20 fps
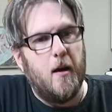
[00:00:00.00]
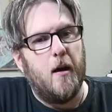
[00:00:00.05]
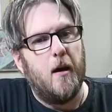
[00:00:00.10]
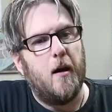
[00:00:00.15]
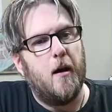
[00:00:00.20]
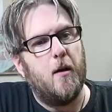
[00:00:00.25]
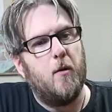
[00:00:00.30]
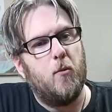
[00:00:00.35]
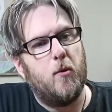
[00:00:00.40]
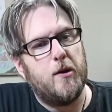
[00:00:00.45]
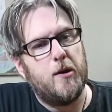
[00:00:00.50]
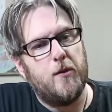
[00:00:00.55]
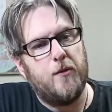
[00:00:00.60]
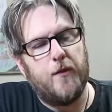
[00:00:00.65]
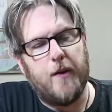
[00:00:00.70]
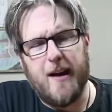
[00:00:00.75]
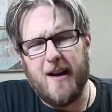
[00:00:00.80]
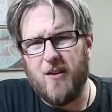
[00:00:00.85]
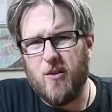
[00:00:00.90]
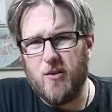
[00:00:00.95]
When you
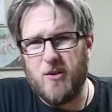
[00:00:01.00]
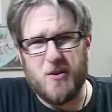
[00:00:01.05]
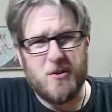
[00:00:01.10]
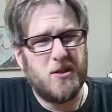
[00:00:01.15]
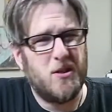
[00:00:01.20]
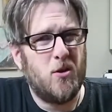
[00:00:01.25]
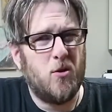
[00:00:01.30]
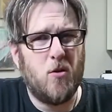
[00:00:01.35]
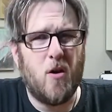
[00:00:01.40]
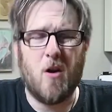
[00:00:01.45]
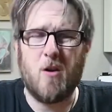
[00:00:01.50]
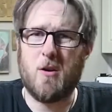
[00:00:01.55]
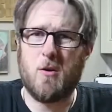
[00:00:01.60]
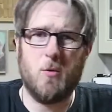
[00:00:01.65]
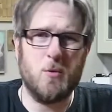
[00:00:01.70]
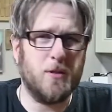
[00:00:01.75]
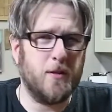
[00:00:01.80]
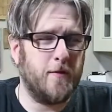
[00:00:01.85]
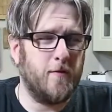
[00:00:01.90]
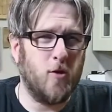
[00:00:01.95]
file, there's no
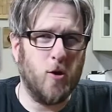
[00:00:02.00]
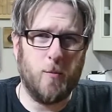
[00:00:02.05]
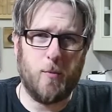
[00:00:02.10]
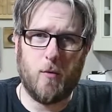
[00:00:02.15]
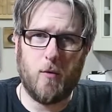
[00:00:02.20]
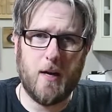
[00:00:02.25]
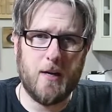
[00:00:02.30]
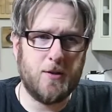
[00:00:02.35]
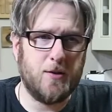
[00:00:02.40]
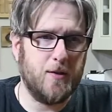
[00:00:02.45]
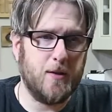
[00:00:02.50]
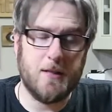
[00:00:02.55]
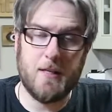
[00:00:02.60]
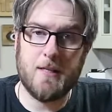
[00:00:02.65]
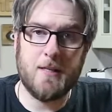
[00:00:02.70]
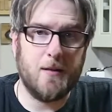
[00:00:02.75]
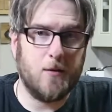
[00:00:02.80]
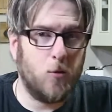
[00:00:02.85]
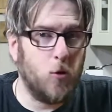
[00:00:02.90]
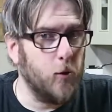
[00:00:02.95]
articles of incorporation. This
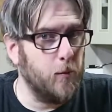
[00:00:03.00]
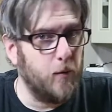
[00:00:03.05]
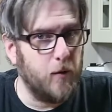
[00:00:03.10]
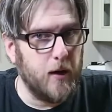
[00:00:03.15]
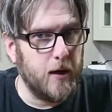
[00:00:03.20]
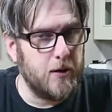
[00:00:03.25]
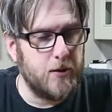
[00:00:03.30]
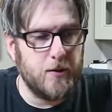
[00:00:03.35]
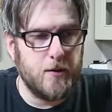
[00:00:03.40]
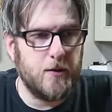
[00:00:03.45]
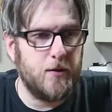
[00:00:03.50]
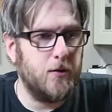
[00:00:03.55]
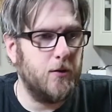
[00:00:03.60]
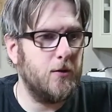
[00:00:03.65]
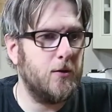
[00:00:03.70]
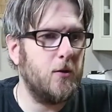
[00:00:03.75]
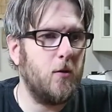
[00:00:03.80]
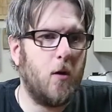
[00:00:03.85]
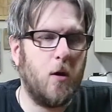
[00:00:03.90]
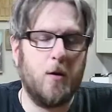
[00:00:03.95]
isn't a corporation, so
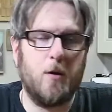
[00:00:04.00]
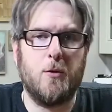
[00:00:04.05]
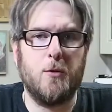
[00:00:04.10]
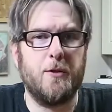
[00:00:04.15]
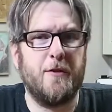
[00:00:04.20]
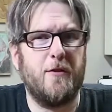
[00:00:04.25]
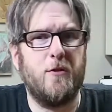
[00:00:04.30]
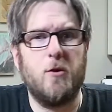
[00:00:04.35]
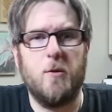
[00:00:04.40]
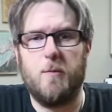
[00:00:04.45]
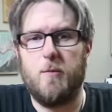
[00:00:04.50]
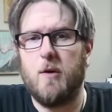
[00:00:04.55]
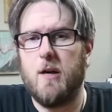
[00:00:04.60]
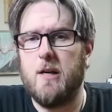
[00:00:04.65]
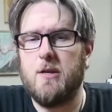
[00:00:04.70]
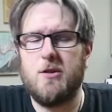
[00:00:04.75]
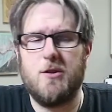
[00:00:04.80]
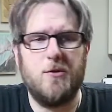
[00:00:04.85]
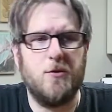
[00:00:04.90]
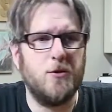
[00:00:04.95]
there's no articles of
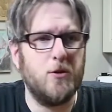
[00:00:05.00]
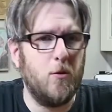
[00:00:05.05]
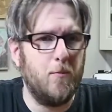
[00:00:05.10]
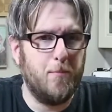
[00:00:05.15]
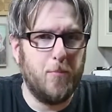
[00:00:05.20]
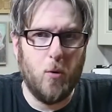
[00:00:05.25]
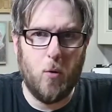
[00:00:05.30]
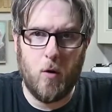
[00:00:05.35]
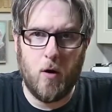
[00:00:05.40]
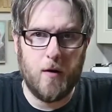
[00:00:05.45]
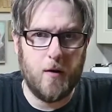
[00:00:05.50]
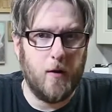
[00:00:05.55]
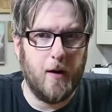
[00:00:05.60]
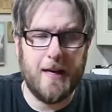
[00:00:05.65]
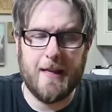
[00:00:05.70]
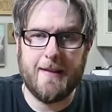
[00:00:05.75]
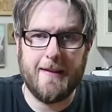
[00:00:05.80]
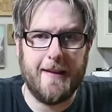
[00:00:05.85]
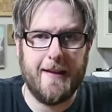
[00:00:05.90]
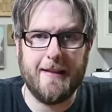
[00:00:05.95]
incorporation. There's no board or
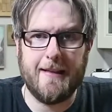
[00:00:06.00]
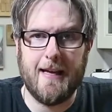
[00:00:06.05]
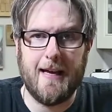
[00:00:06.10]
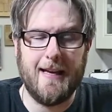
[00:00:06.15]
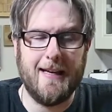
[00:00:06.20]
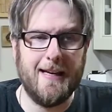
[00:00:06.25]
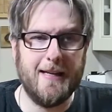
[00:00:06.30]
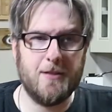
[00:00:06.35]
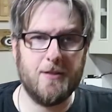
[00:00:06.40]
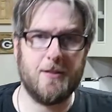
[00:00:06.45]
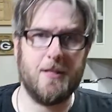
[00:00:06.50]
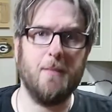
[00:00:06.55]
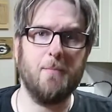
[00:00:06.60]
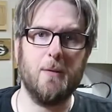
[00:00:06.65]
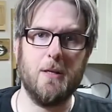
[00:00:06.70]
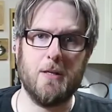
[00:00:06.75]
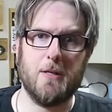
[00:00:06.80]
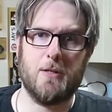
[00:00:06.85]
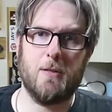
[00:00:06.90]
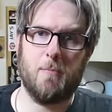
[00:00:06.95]
anything like that. It's
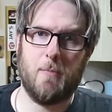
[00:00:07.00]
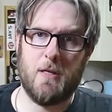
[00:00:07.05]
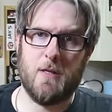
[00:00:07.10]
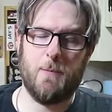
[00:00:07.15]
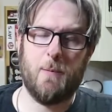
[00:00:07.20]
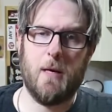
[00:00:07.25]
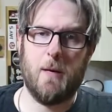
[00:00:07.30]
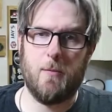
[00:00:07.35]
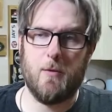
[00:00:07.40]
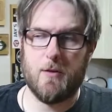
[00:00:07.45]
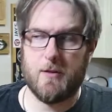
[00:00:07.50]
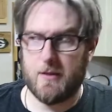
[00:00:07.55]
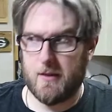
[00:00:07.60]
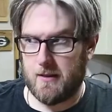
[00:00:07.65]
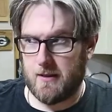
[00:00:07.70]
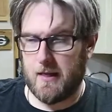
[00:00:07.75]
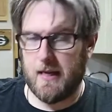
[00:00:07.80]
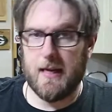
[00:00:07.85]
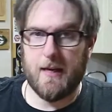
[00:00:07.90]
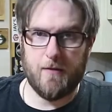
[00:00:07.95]
simply just a piece of paper that
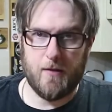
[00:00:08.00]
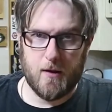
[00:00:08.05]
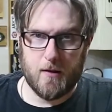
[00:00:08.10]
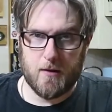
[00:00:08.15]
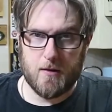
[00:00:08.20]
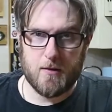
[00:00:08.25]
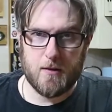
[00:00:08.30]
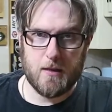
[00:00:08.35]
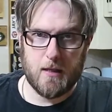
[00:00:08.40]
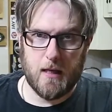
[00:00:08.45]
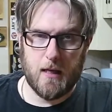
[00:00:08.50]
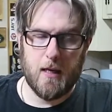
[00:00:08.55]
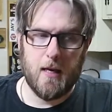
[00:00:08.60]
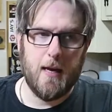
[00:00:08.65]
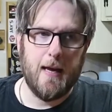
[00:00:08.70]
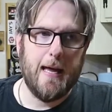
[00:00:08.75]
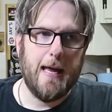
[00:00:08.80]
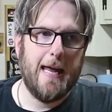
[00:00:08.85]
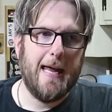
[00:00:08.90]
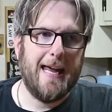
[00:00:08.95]
says I have an LLC.
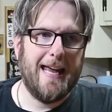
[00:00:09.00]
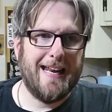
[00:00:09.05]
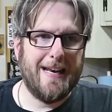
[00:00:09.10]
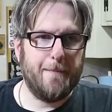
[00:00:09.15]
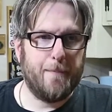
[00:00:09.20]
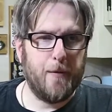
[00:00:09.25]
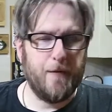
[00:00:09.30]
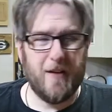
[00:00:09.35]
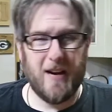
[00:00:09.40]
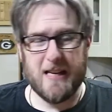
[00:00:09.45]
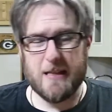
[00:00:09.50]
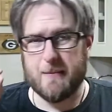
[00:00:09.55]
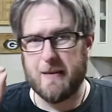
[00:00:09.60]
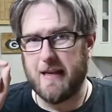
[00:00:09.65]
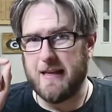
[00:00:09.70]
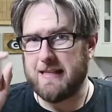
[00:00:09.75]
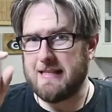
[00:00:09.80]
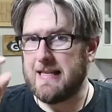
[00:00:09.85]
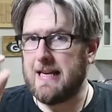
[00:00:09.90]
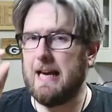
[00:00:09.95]
And it provides
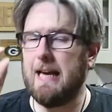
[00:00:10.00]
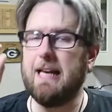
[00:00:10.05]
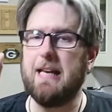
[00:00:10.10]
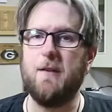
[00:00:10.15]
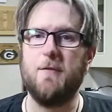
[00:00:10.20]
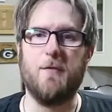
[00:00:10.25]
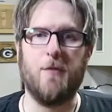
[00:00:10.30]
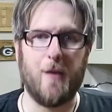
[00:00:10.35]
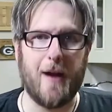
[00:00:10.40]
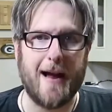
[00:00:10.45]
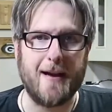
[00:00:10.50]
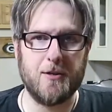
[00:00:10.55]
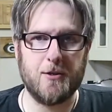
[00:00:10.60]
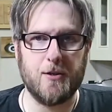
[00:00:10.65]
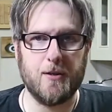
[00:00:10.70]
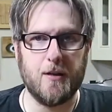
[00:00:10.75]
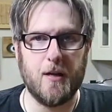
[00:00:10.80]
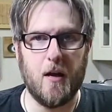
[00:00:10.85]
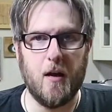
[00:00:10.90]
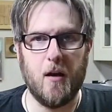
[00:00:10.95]
me a tiny
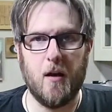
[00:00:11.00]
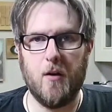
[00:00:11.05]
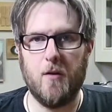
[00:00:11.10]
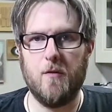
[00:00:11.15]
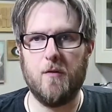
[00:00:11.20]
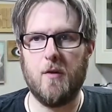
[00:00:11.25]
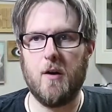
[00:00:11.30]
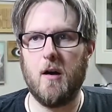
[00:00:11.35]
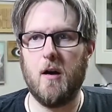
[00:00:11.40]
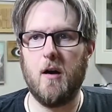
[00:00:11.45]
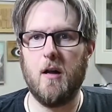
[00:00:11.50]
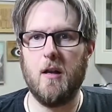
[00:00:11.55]
fraction of